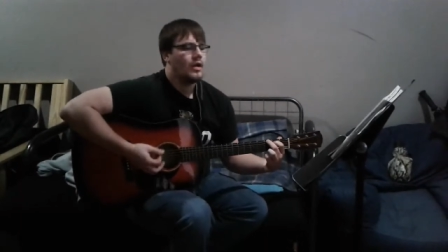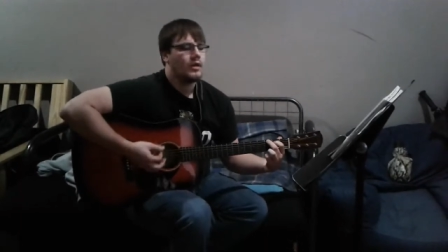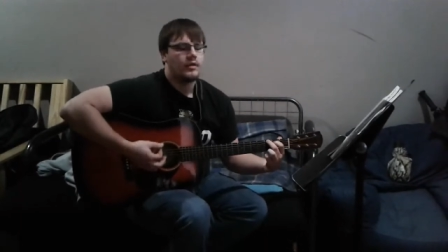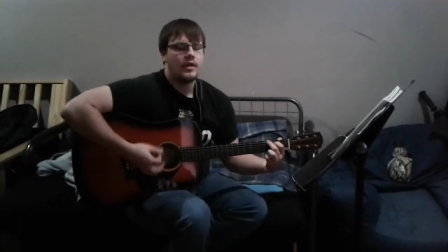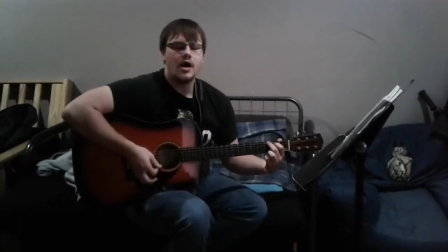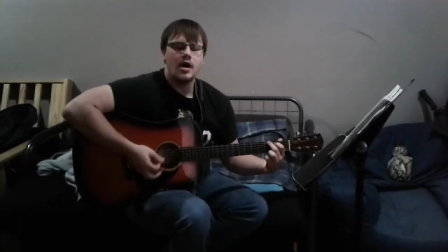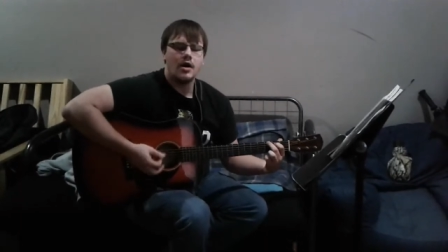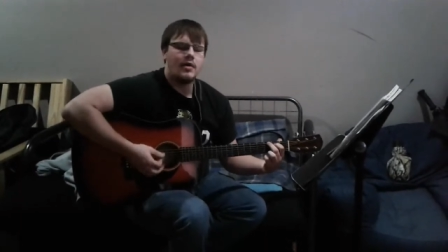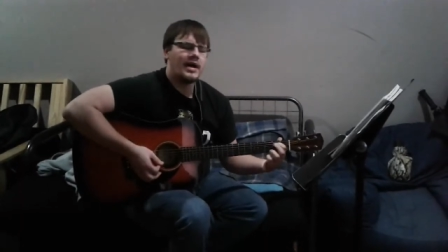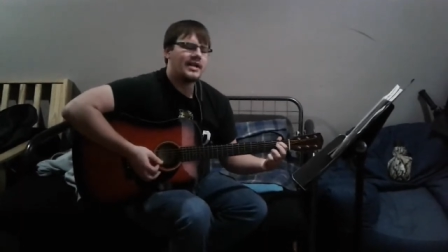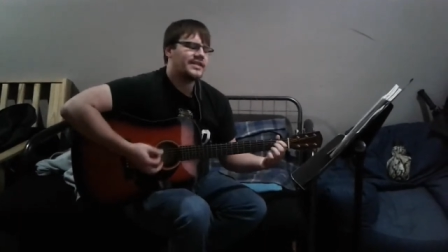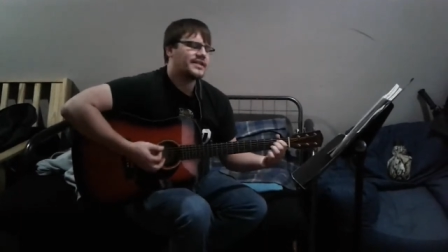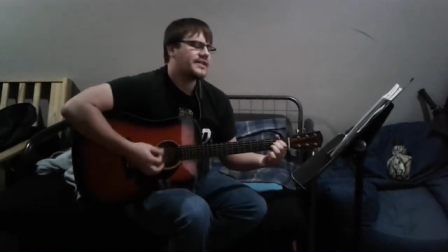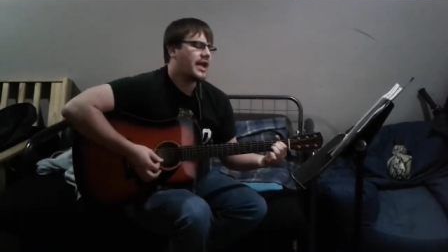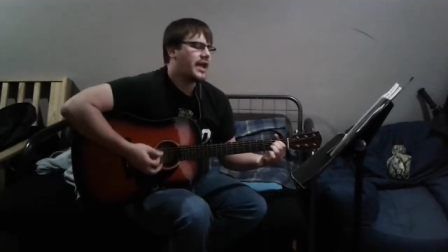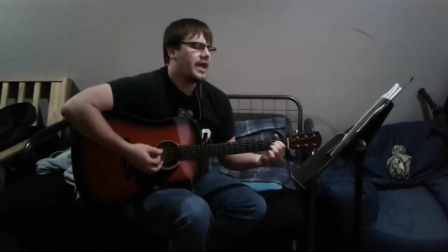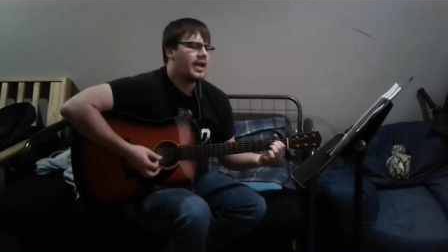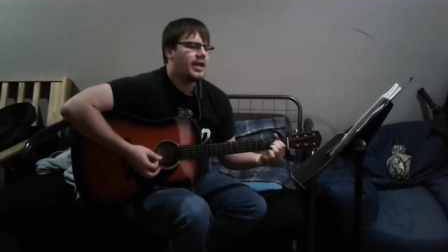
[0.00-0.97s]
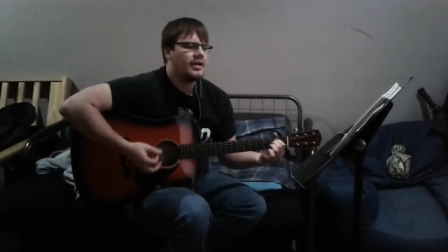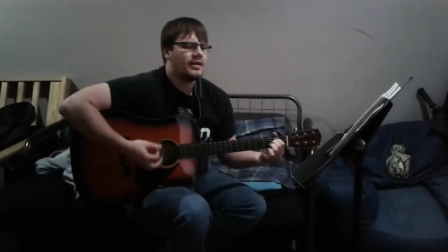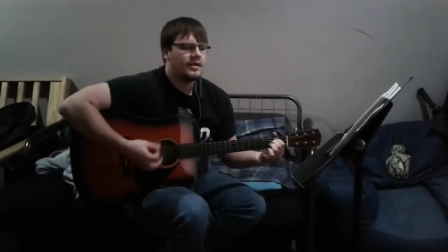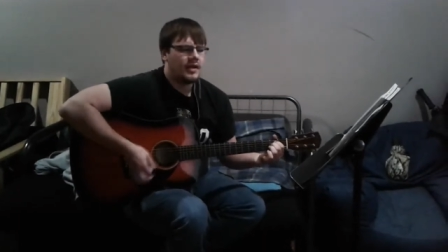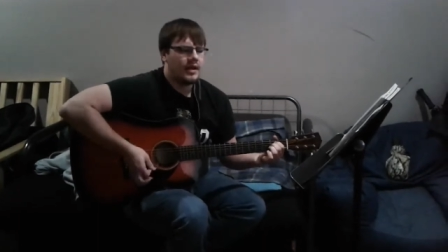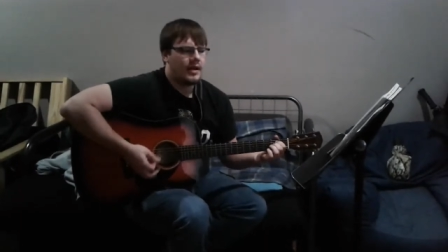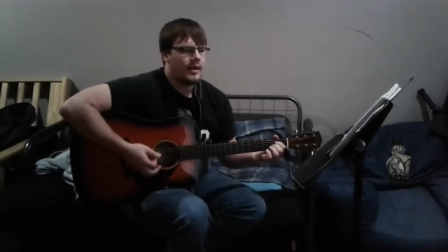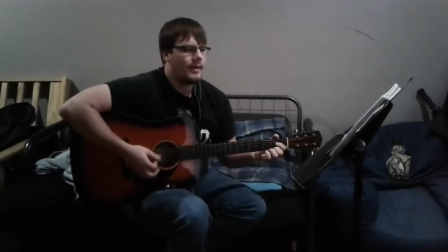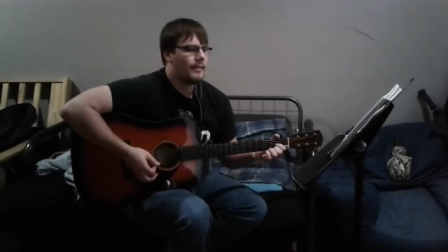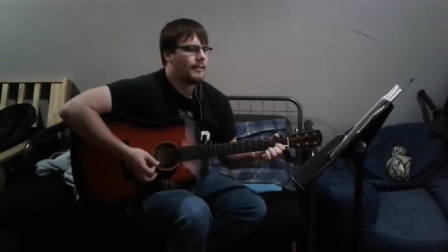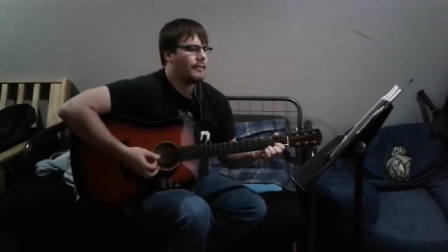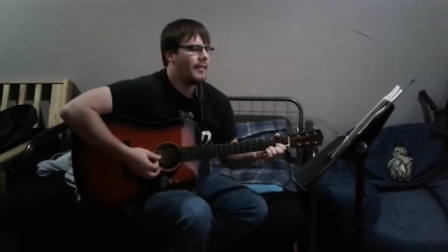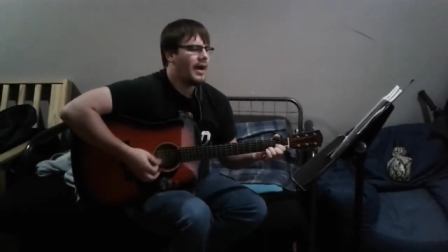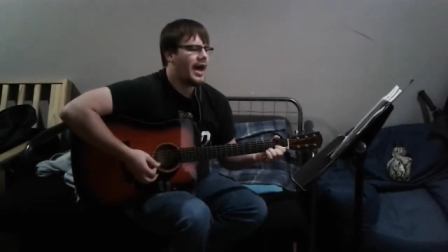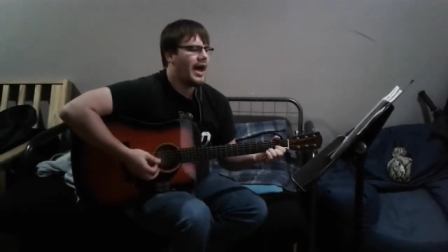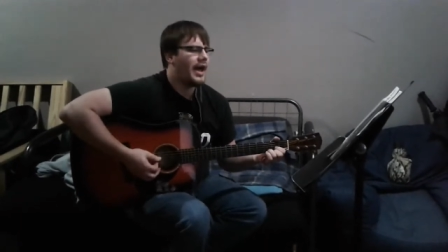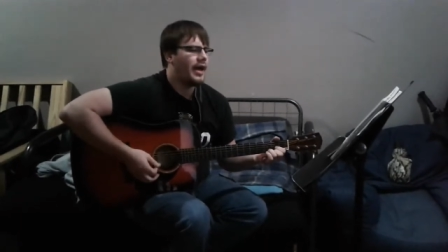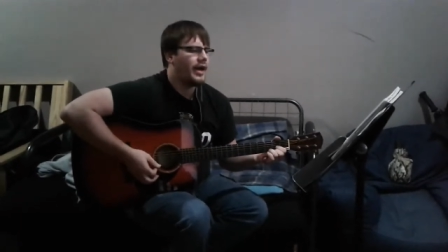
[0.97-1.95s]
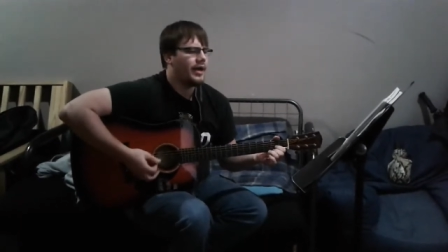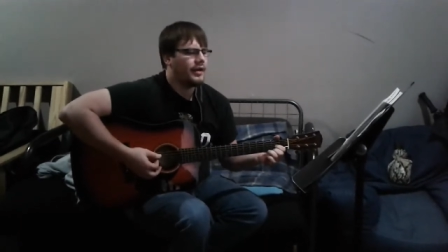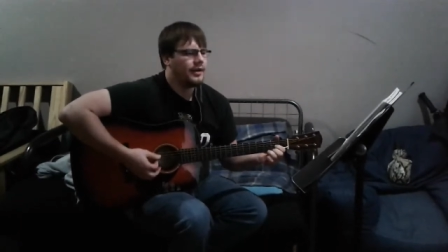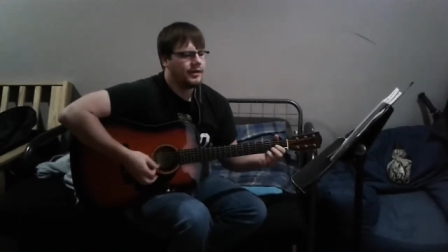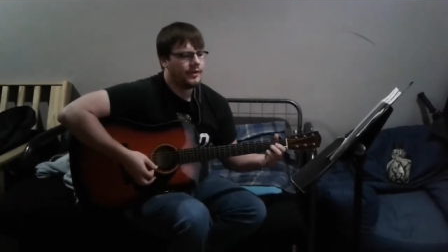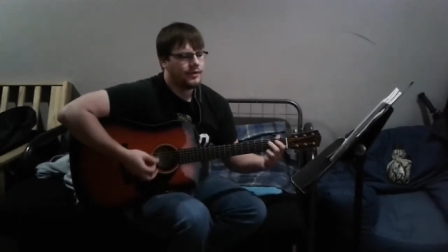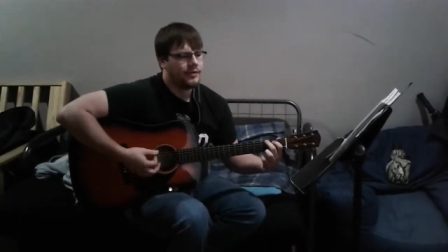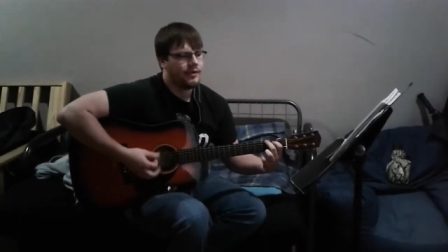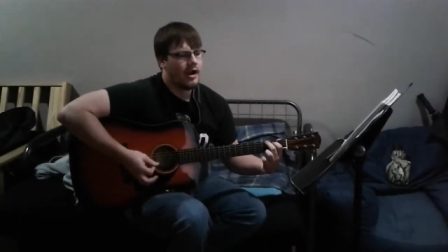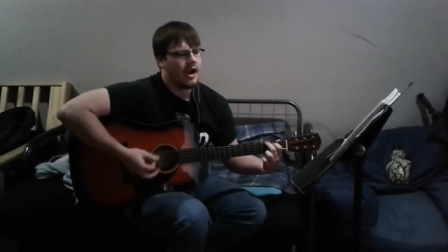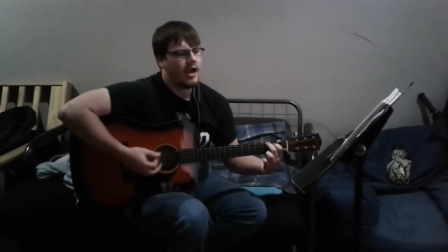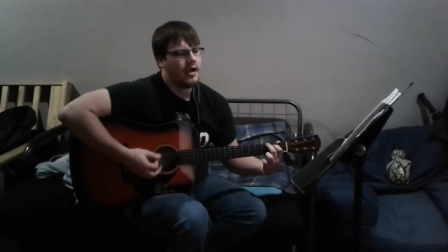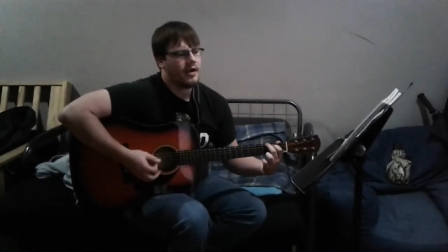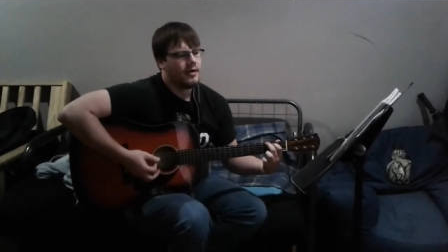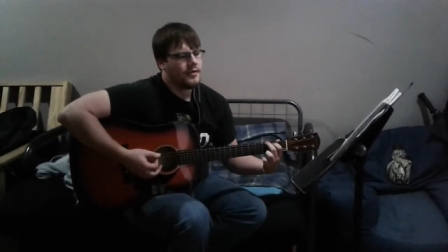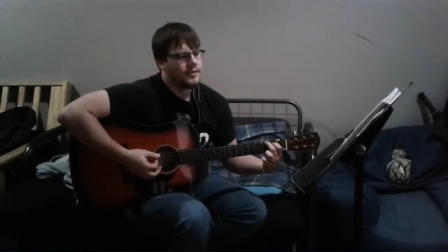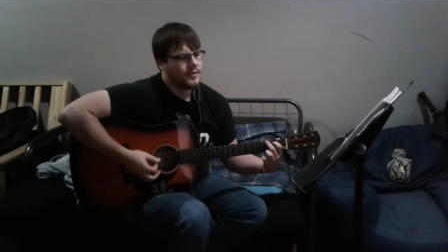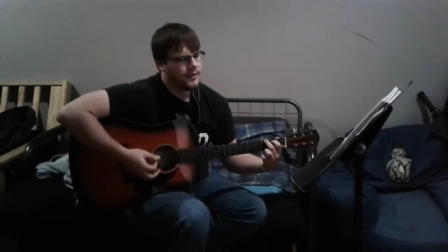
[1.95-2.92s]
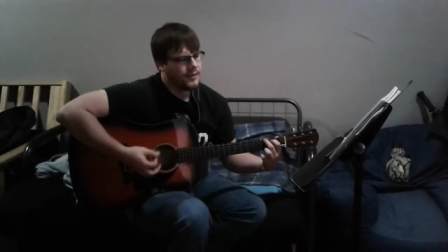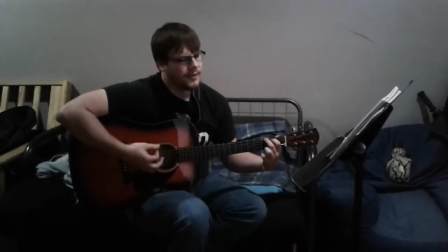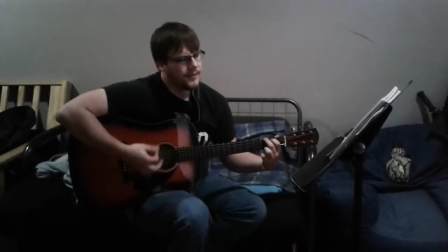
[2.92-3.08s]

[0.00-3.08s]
No, I stand my ground,